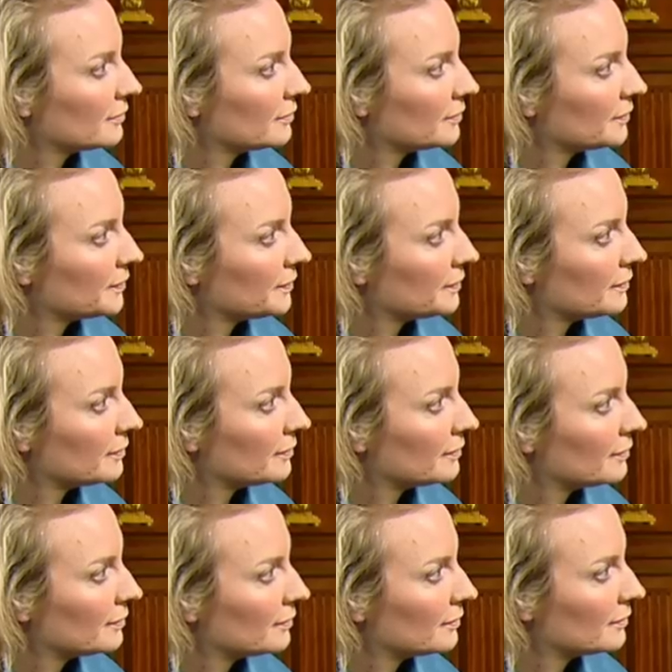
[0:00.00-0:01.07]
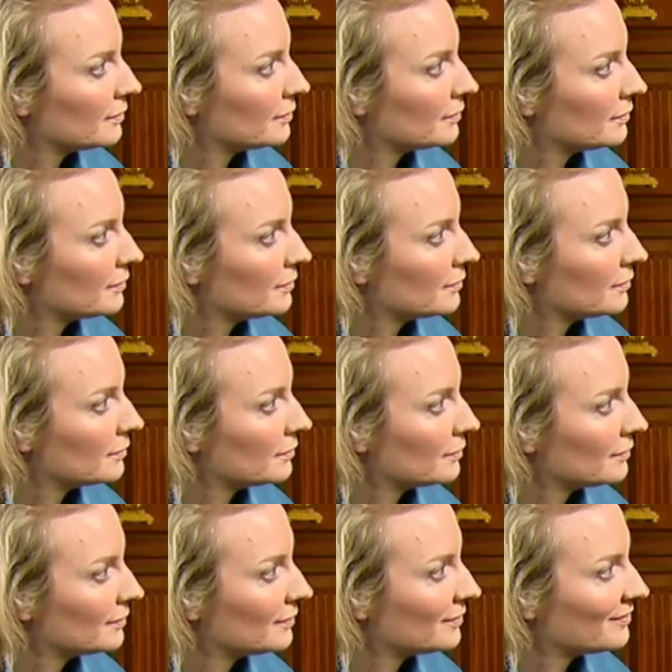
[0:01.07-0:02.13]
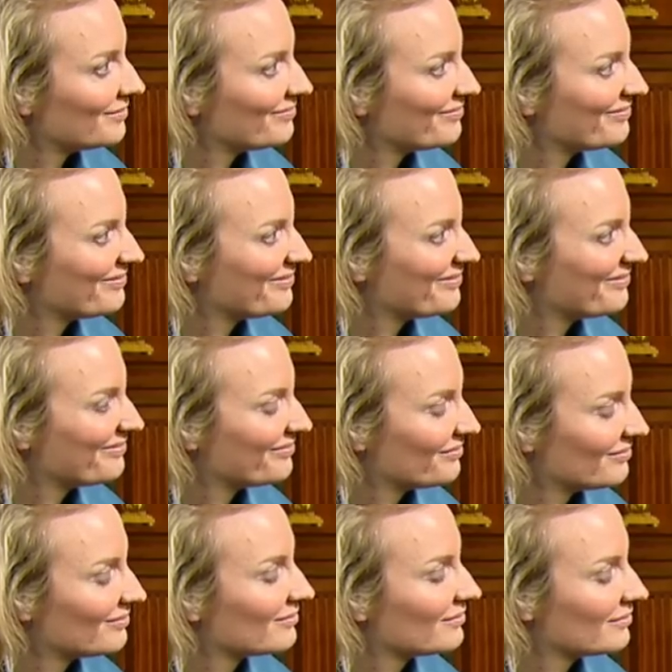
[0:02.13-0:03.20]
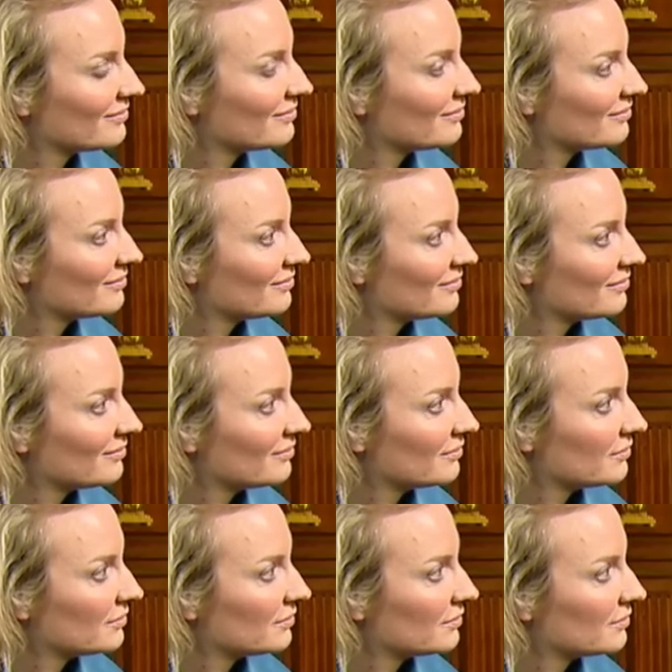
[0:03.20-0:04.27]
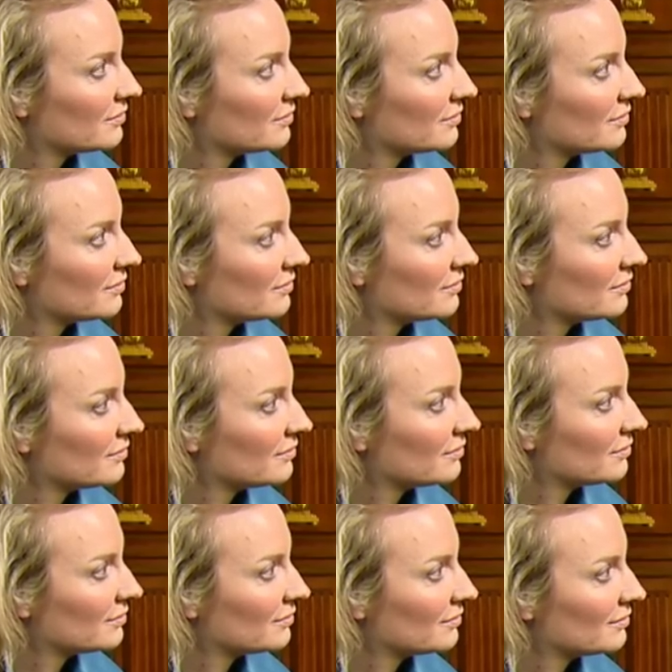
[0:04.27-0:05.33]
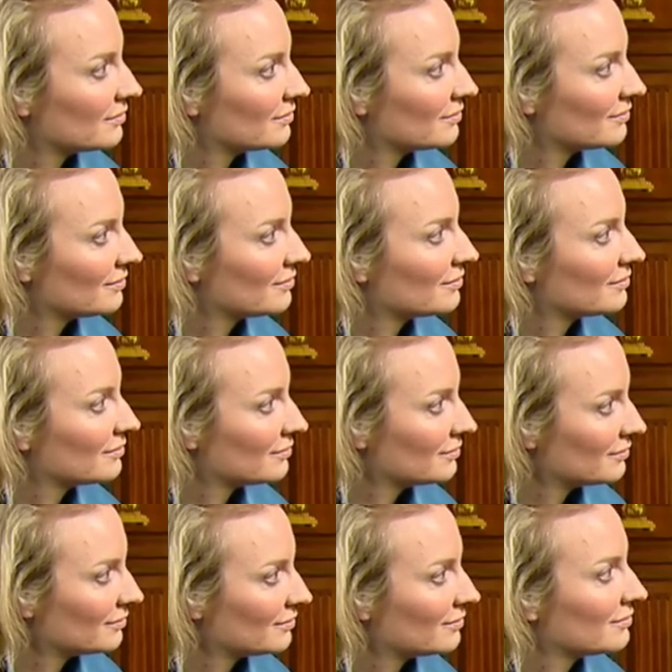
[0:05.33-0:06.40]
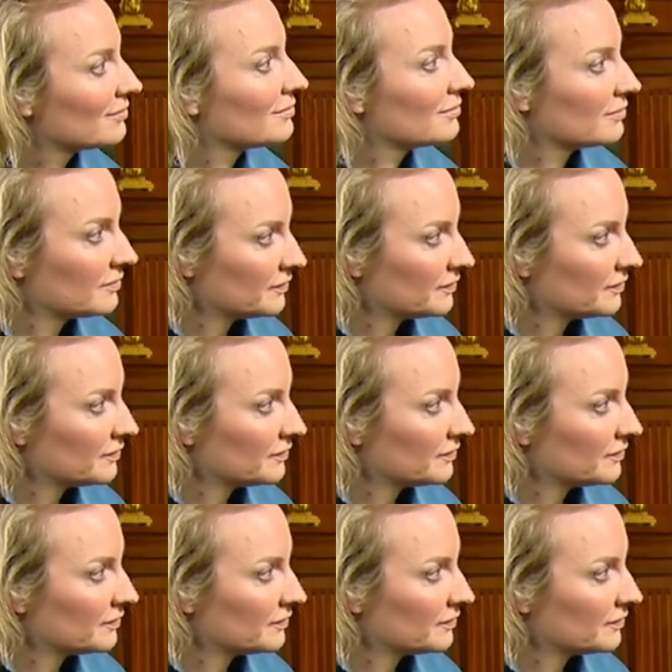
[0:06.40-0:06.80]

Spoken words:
This person isn't speaking.